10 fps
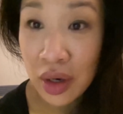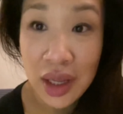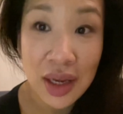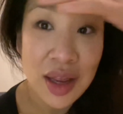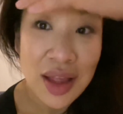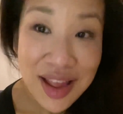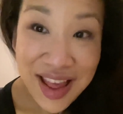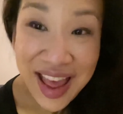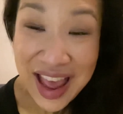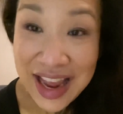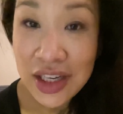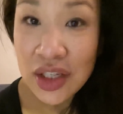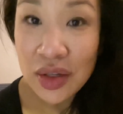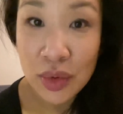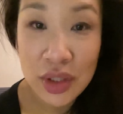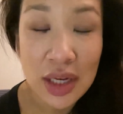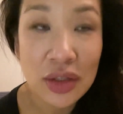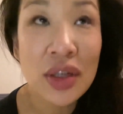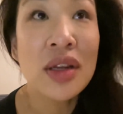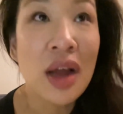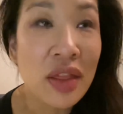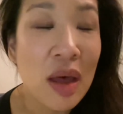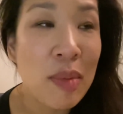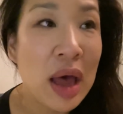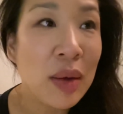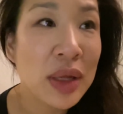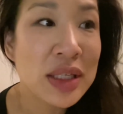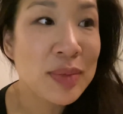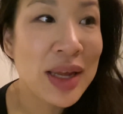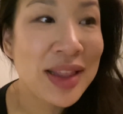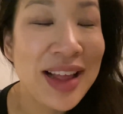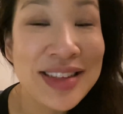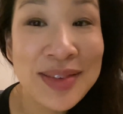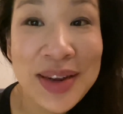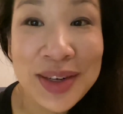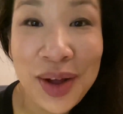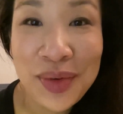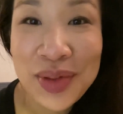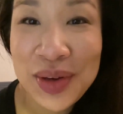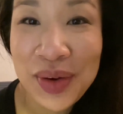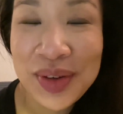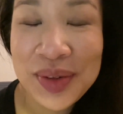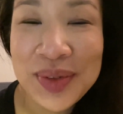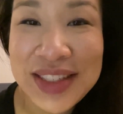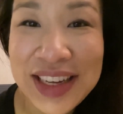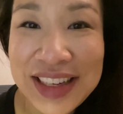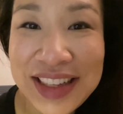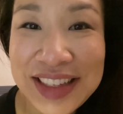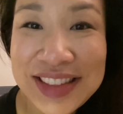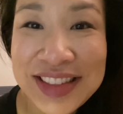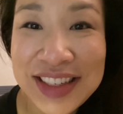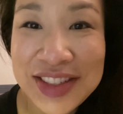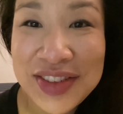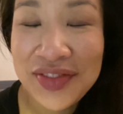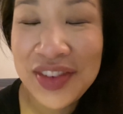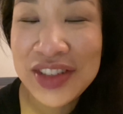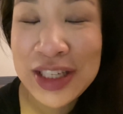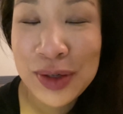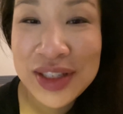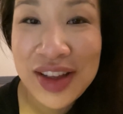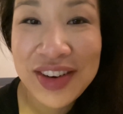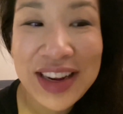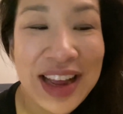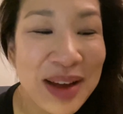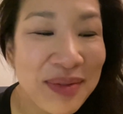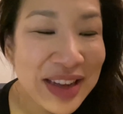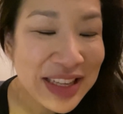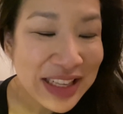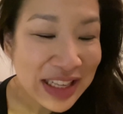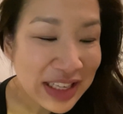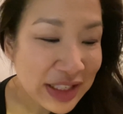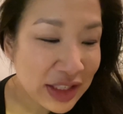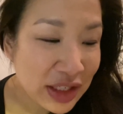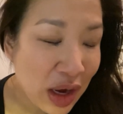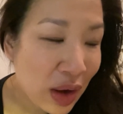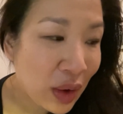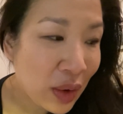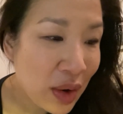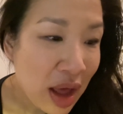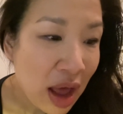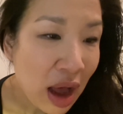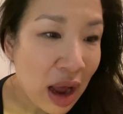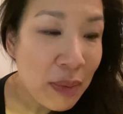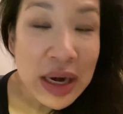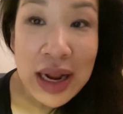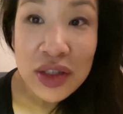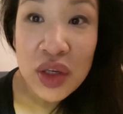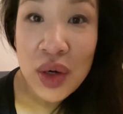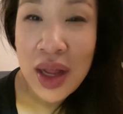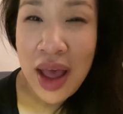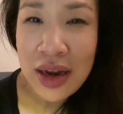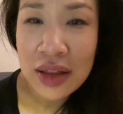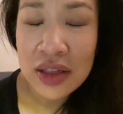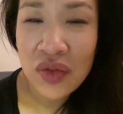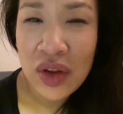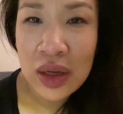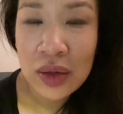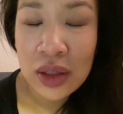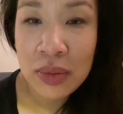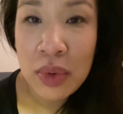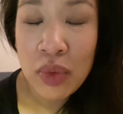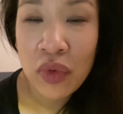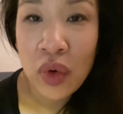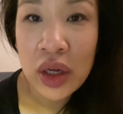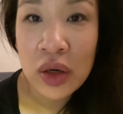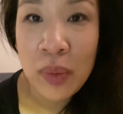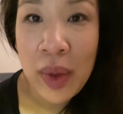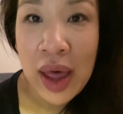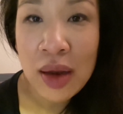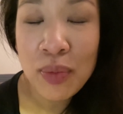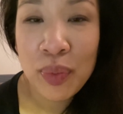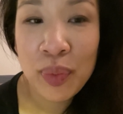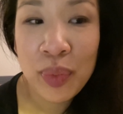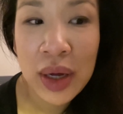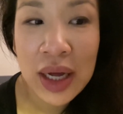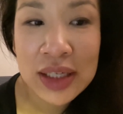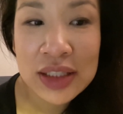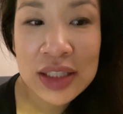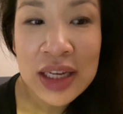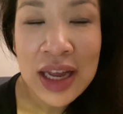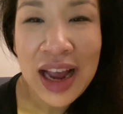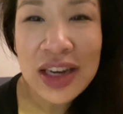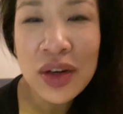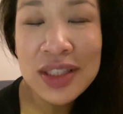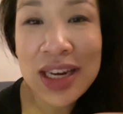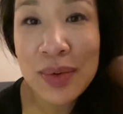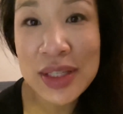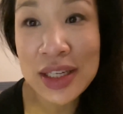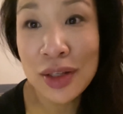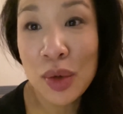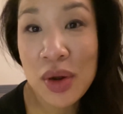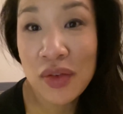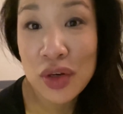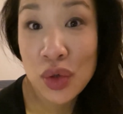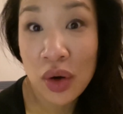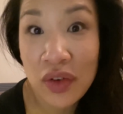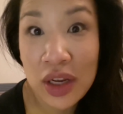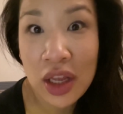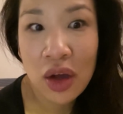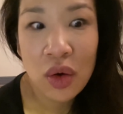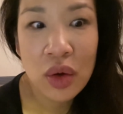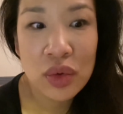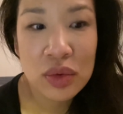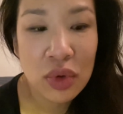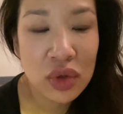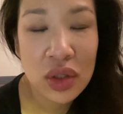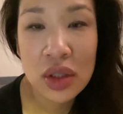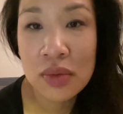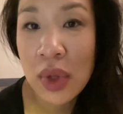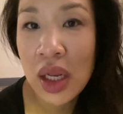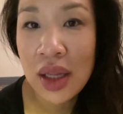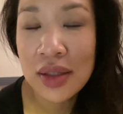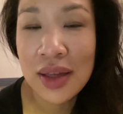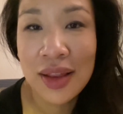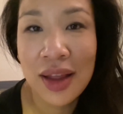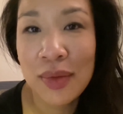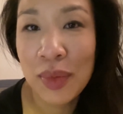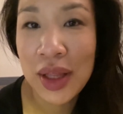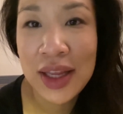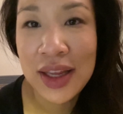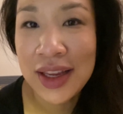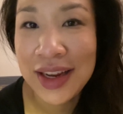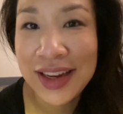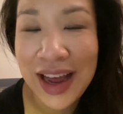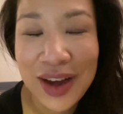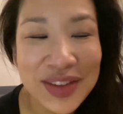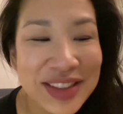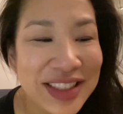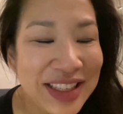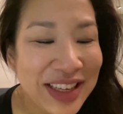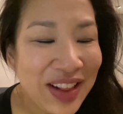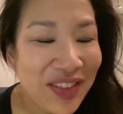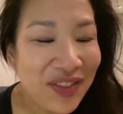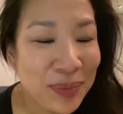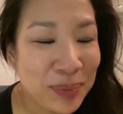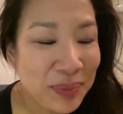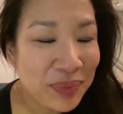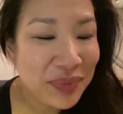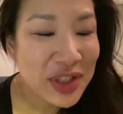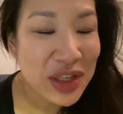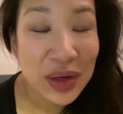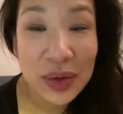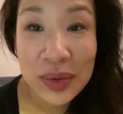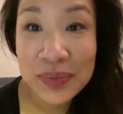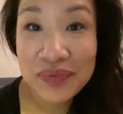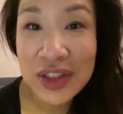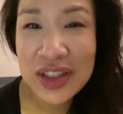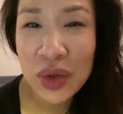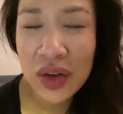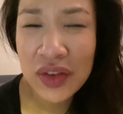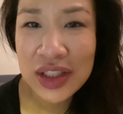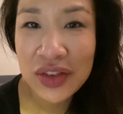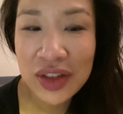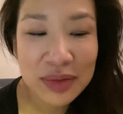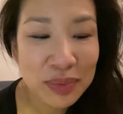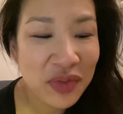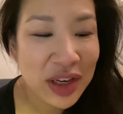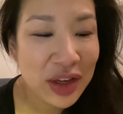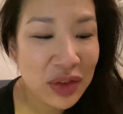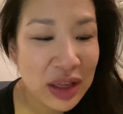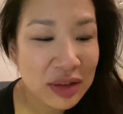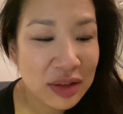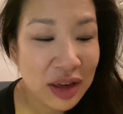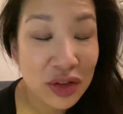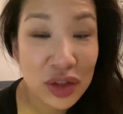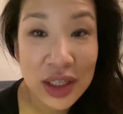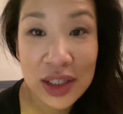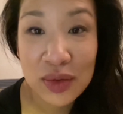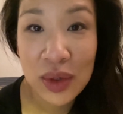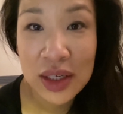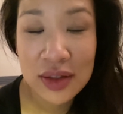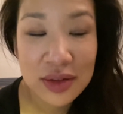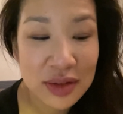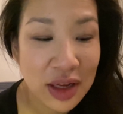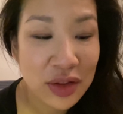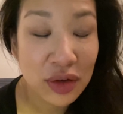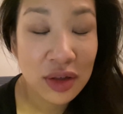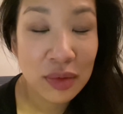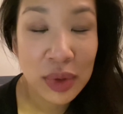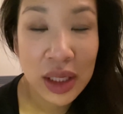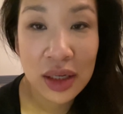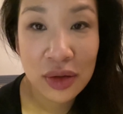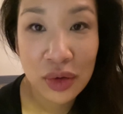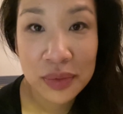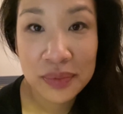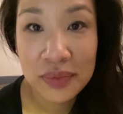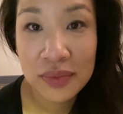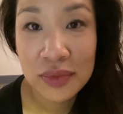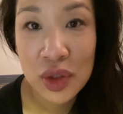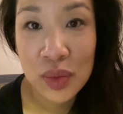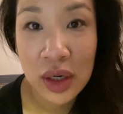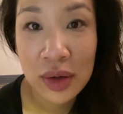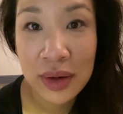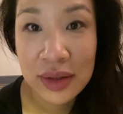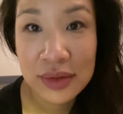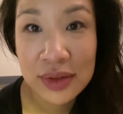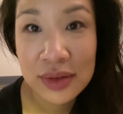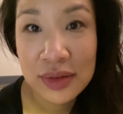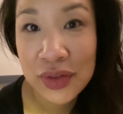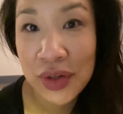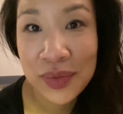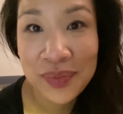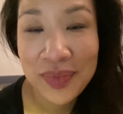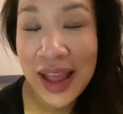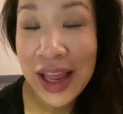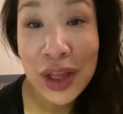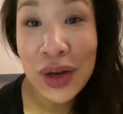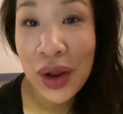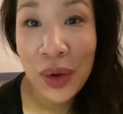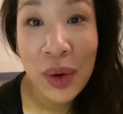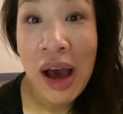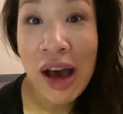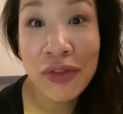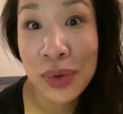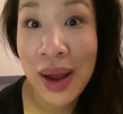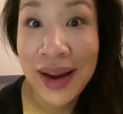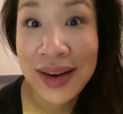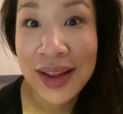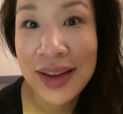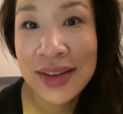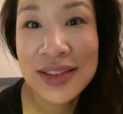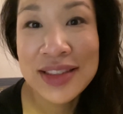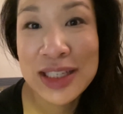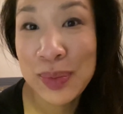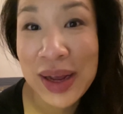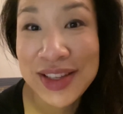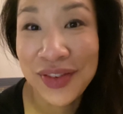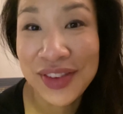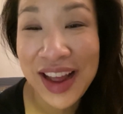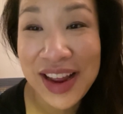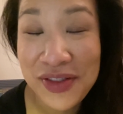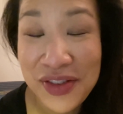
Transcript: at 8, which is actually not that bad because my last time I had a call with New York, it was like at like 6:15 or 7 a.m. So I might actually try to edit this video a little bit before I go to bed, but I know today was like a little bit of a short video. It was mostly just meetings and like me eating out. So it's sort of a different video than other days when I just either complain or just walk around. So, you know, a variety. It's a spice of life.